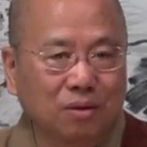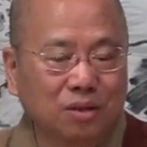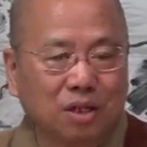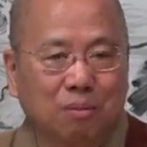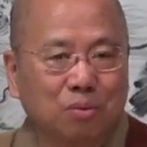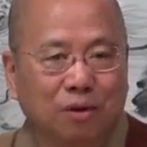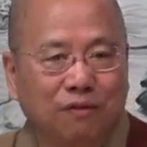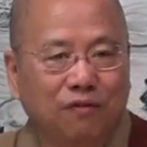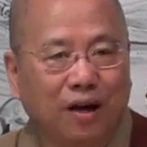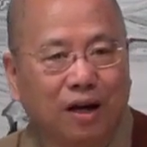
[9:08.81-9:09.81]
stumble
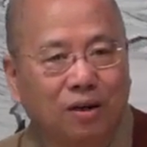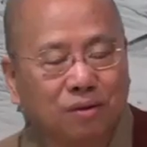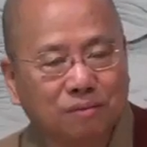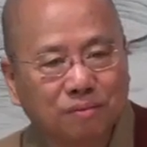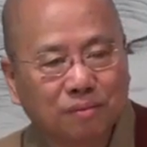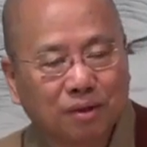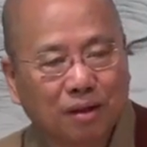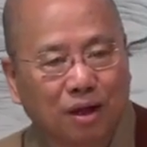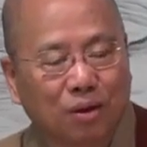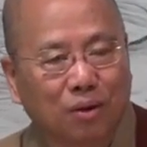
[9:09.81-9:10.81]
and fell,
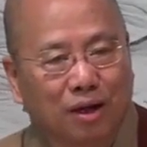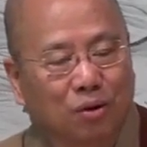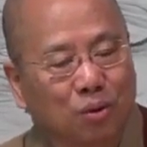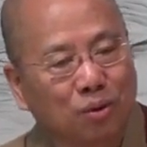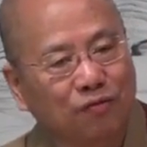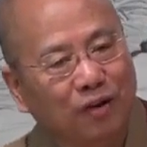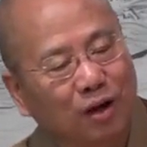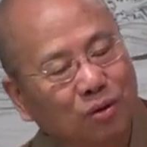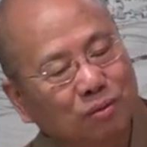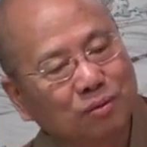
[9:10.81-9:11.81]
an old
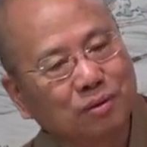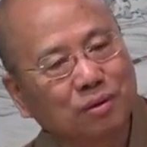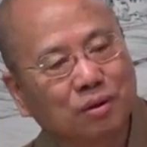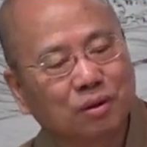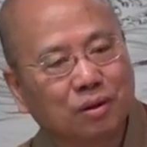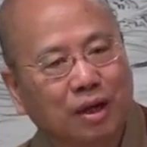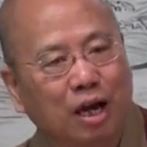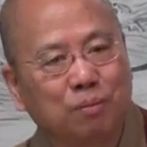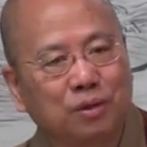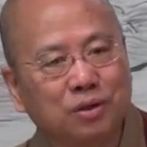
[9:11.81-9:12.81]
fellow,
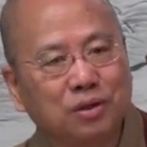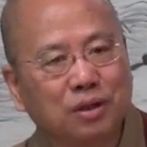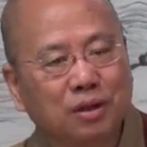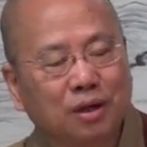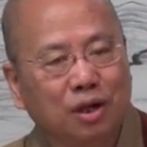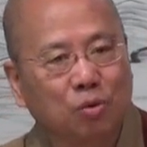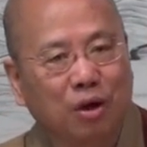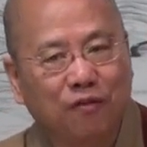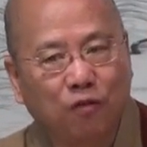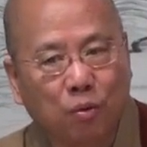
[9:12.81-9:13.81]
helpless, and you
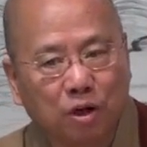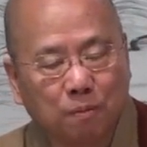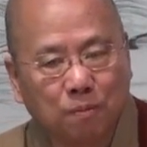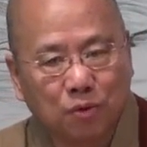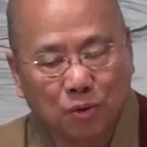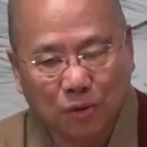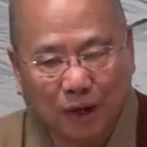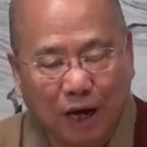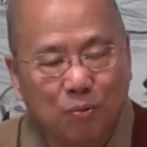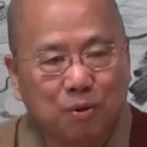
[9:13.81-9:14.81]
went forward to
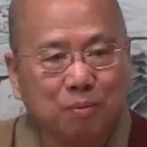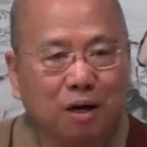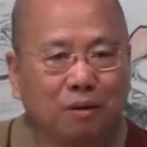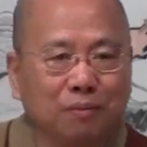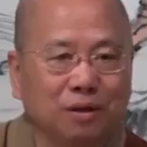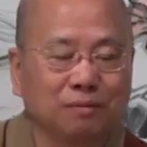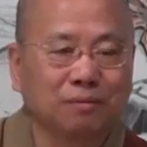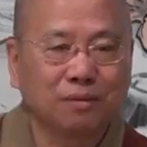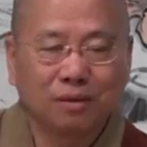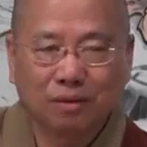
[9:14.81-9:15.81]
help him up and
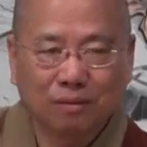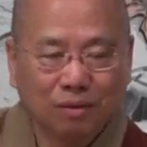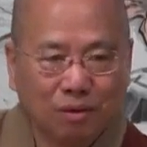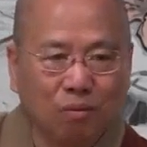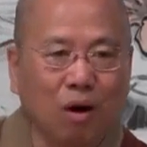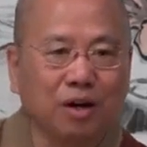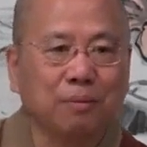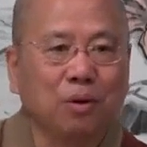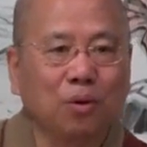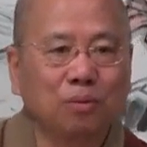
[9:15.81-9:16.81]
walk
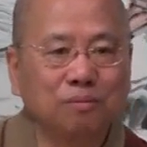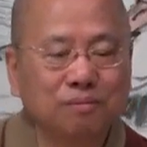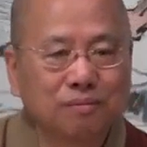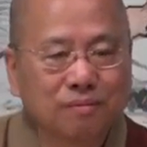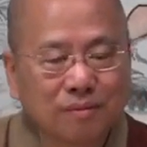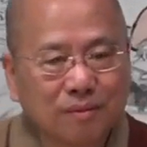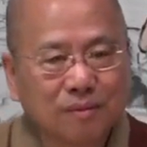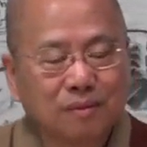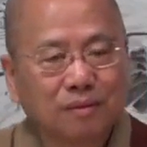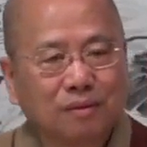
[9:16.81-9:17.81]
him home,
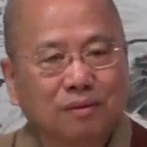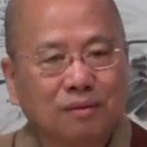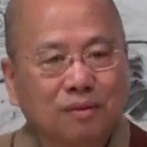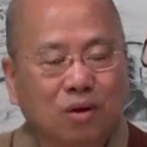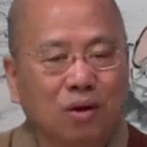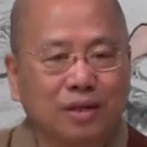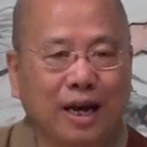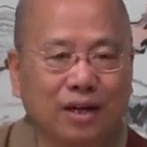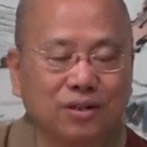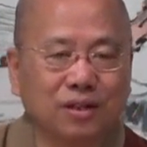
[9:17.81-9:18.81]
call a
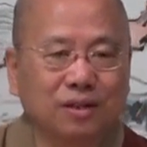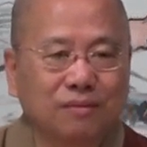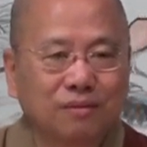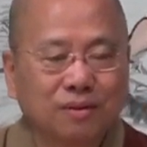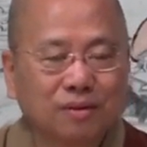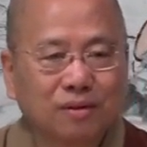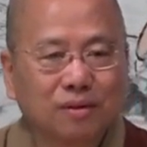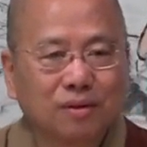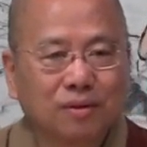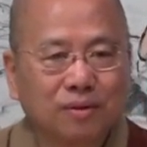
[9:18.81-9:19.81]
taxi.
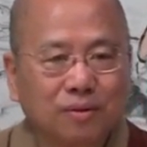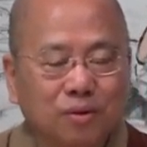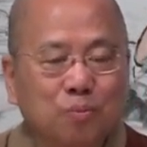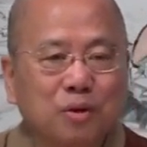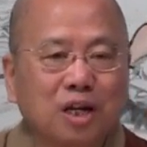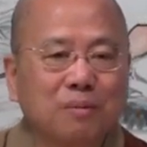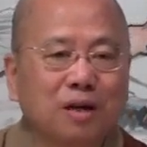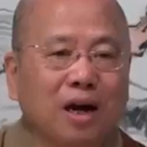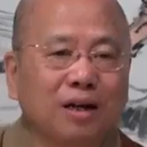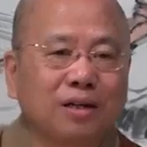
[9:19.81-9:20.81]
You became
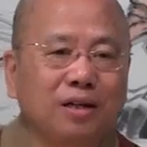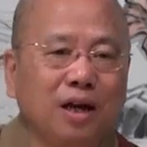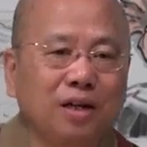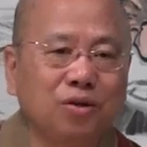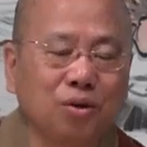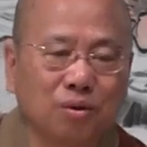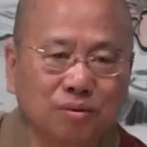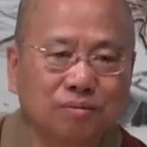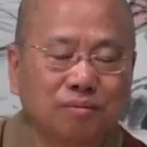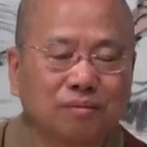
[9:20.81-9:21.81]
a guardian angel.